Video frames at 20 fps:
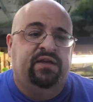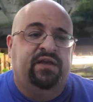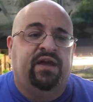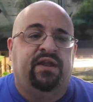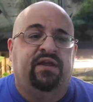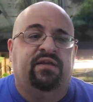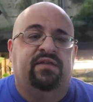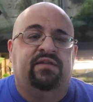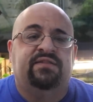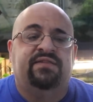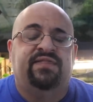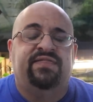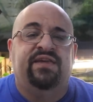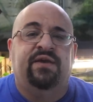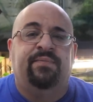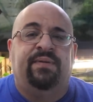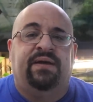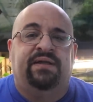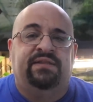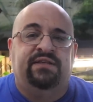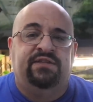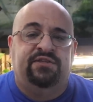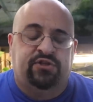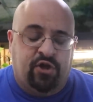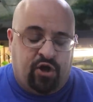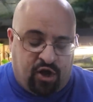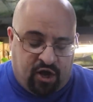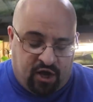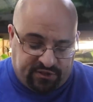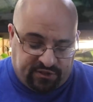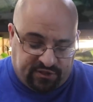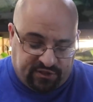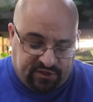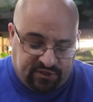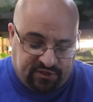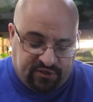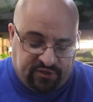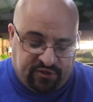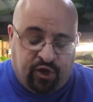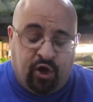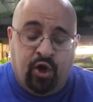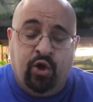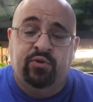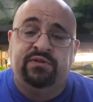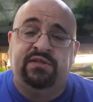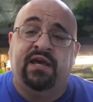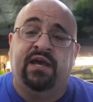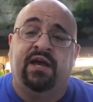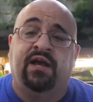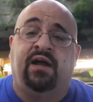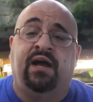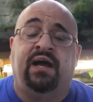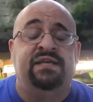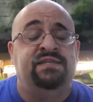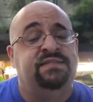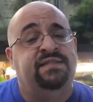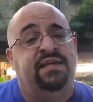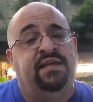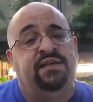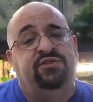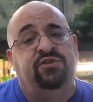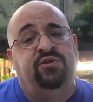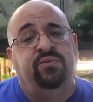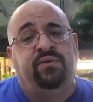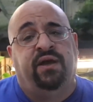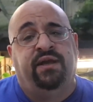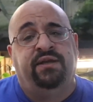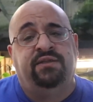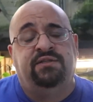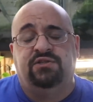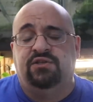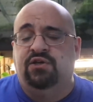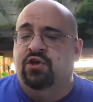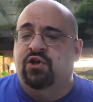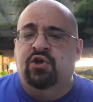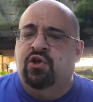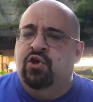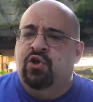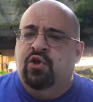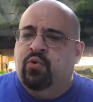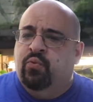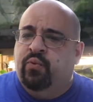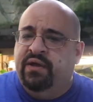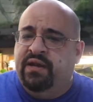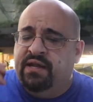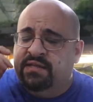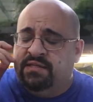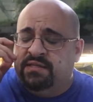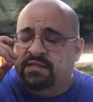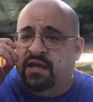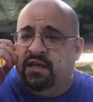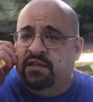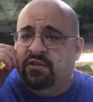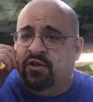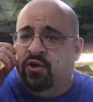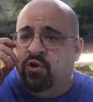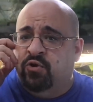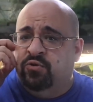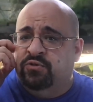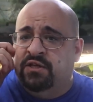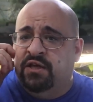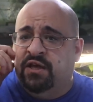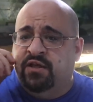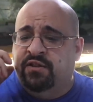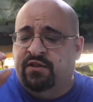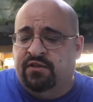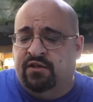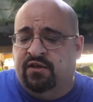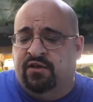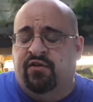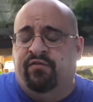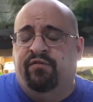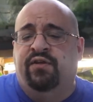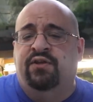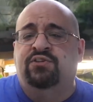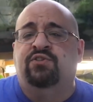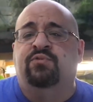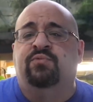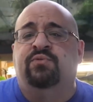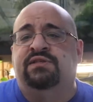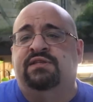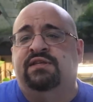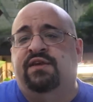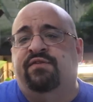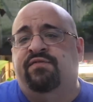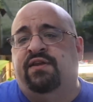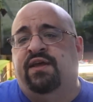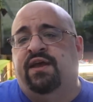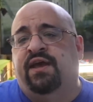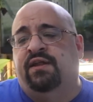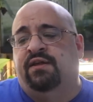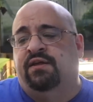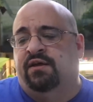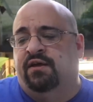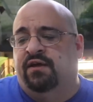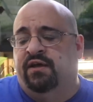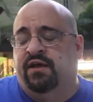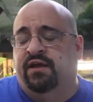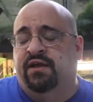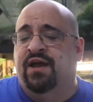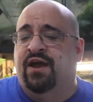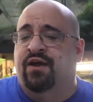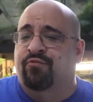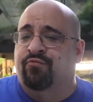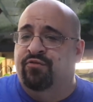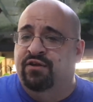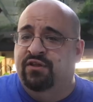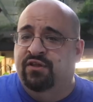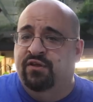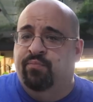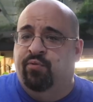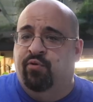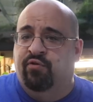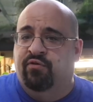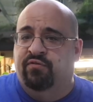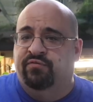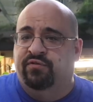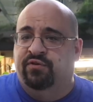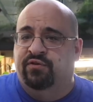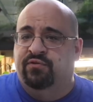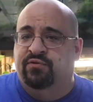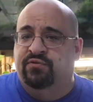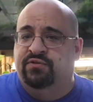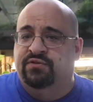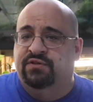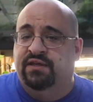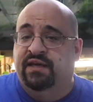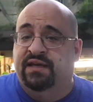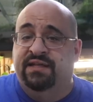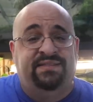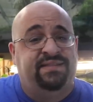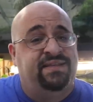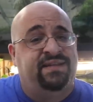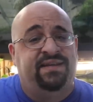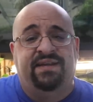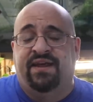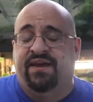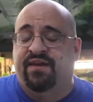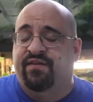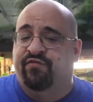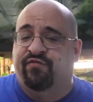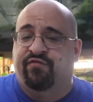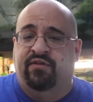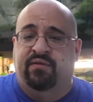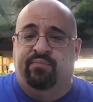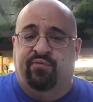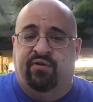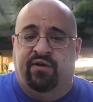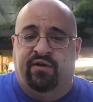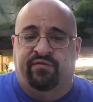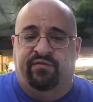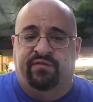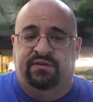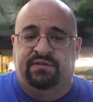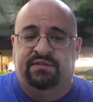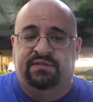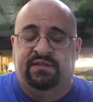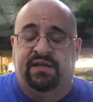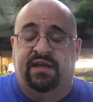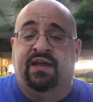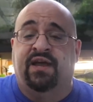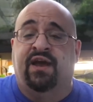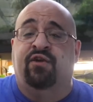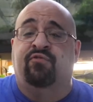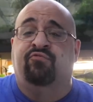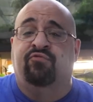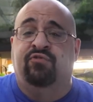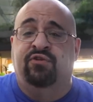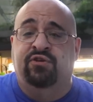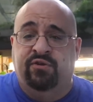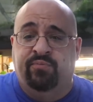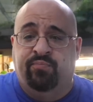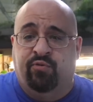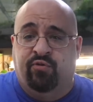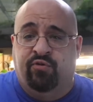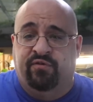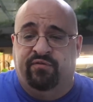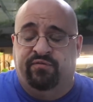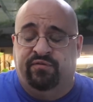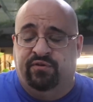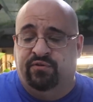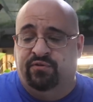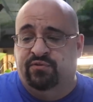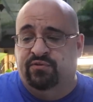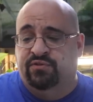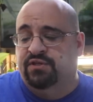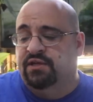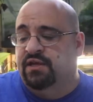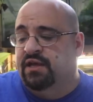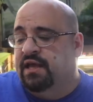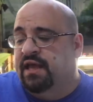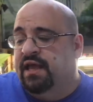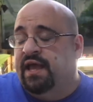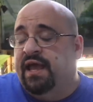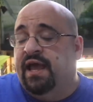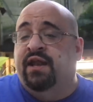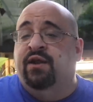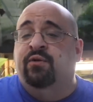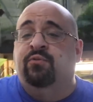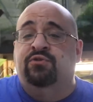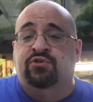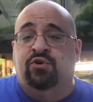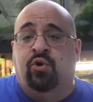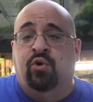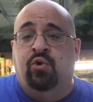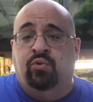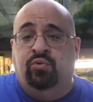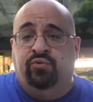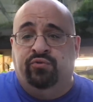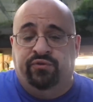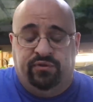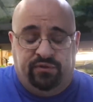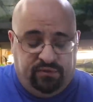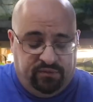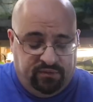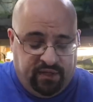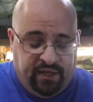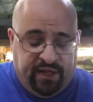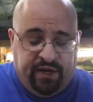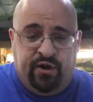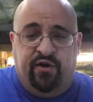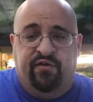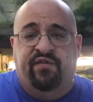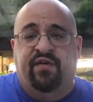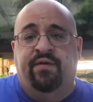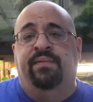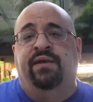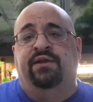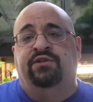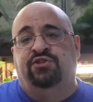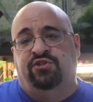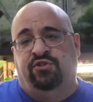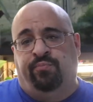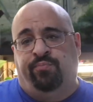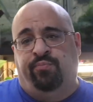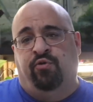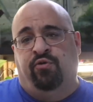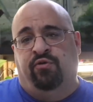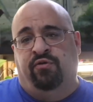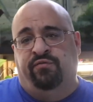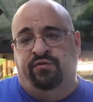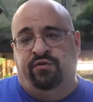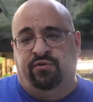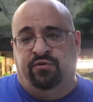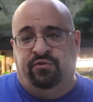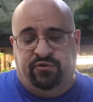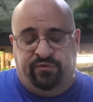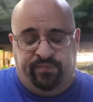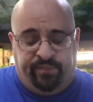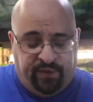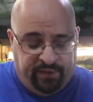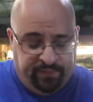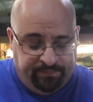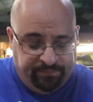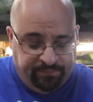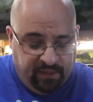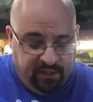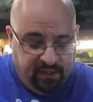gotta think about these costs. The hotel. I stayed two nights. We didn't stay at the hotel that the convention was given at. Uh, it got really poor reviews. It didn't have free breakfast. It got really poor reviews, and it was old. I don't know if I mentioned the poor reviews, but